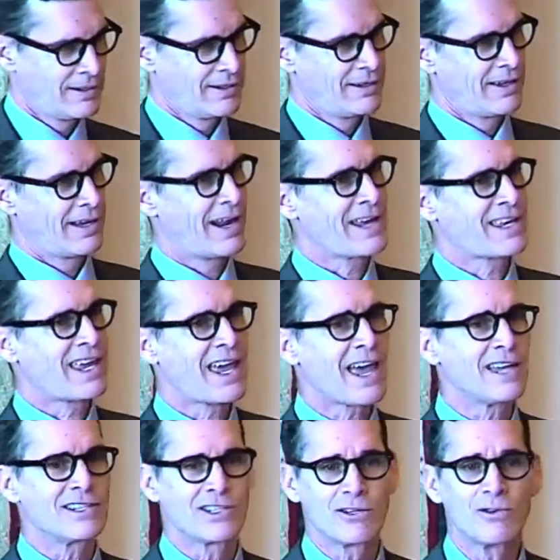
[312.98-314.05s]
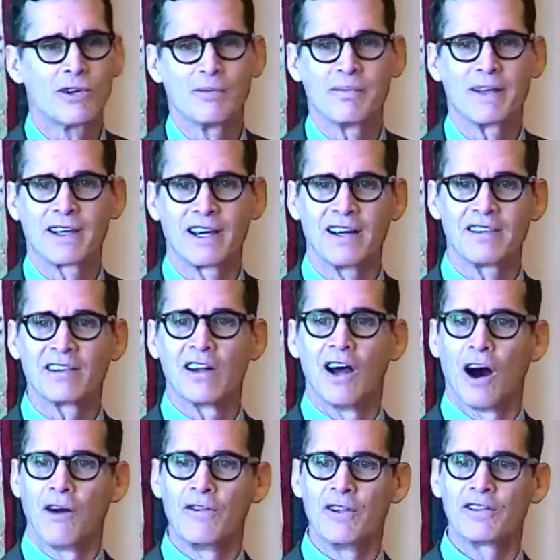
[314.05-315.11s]
And I can't do it because
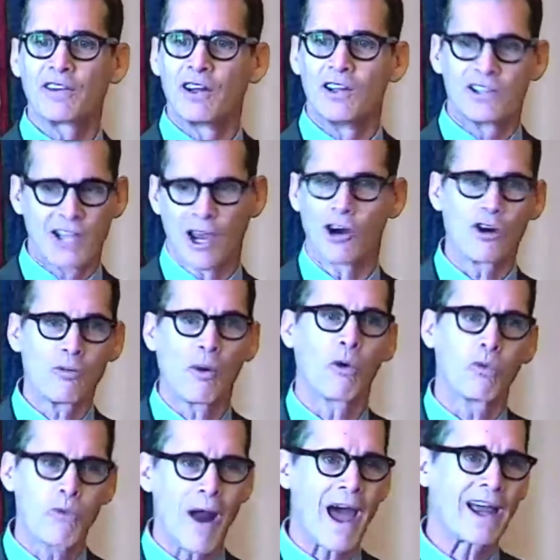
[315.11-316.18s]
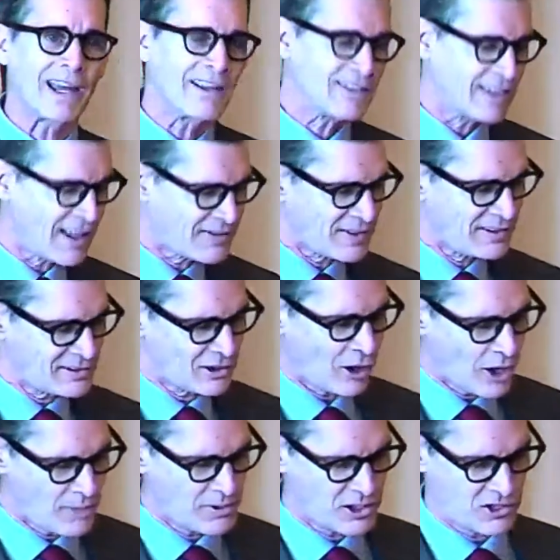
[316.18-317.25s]
of this terrible racket that these
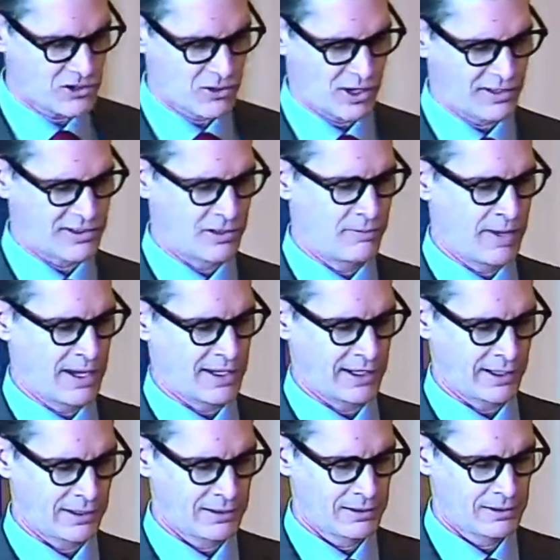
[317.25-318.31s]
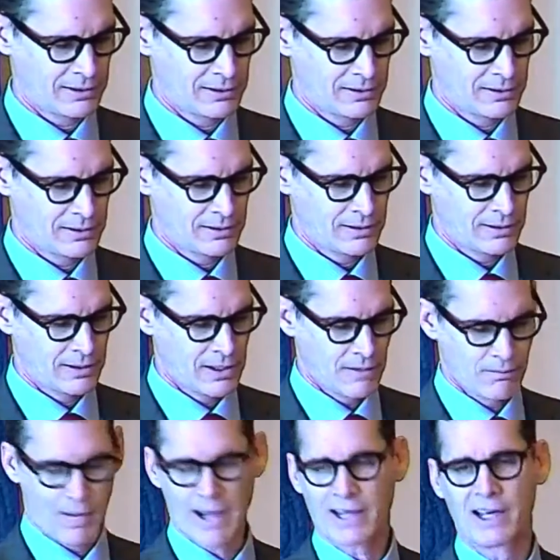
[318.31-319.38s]
garbage trucks are making.
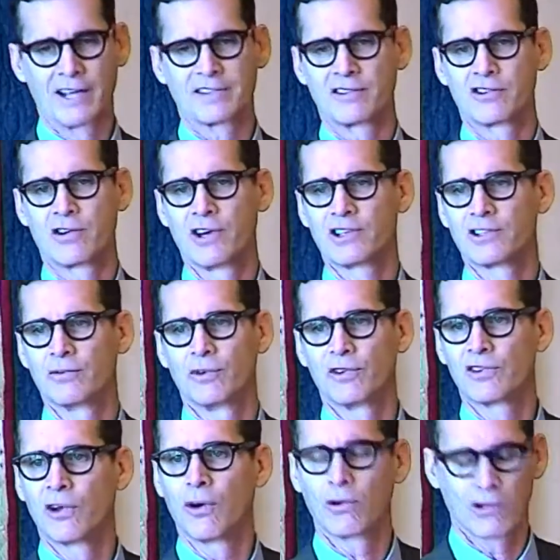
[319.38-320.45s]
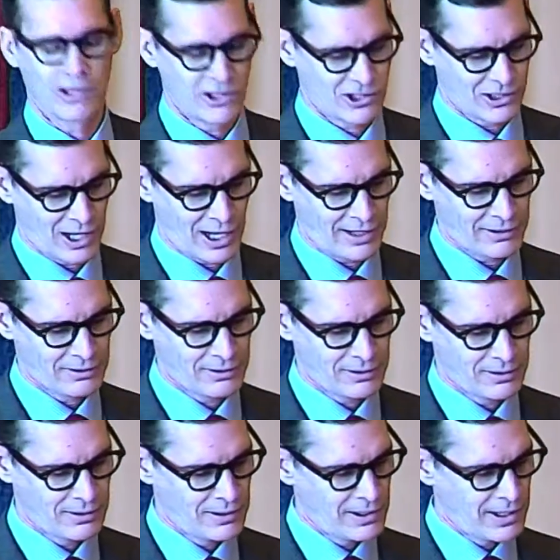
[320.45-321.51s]
My concentration was totally shot.
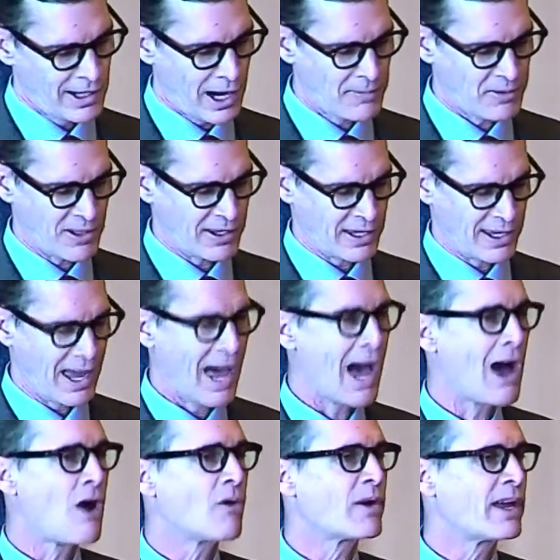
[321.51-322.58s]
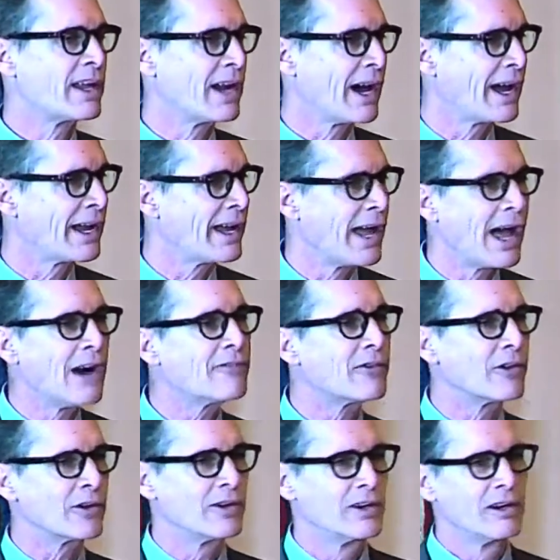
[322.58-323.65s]
And I'm thinking, how can I
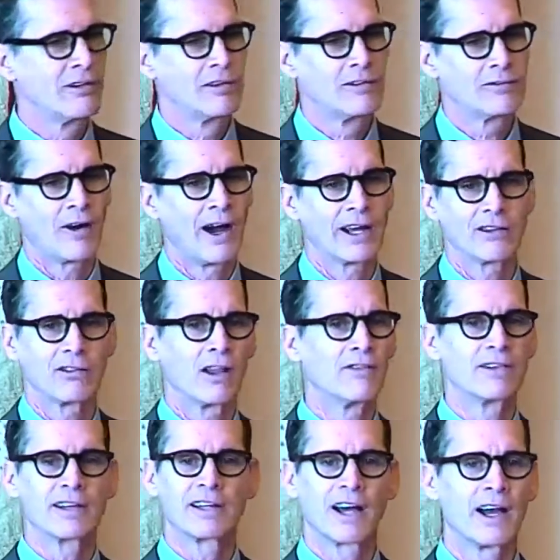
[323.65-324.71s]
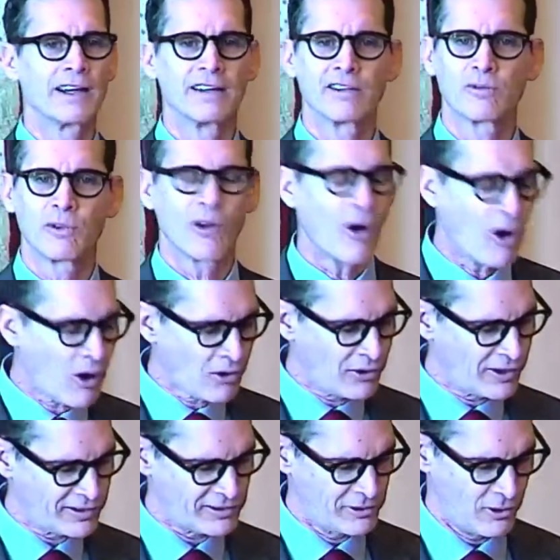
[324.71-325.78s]
ever find loving kindness with all
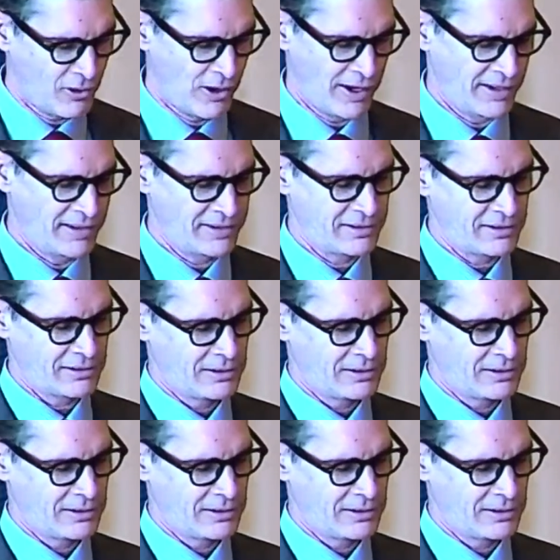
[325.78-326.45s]
this noise?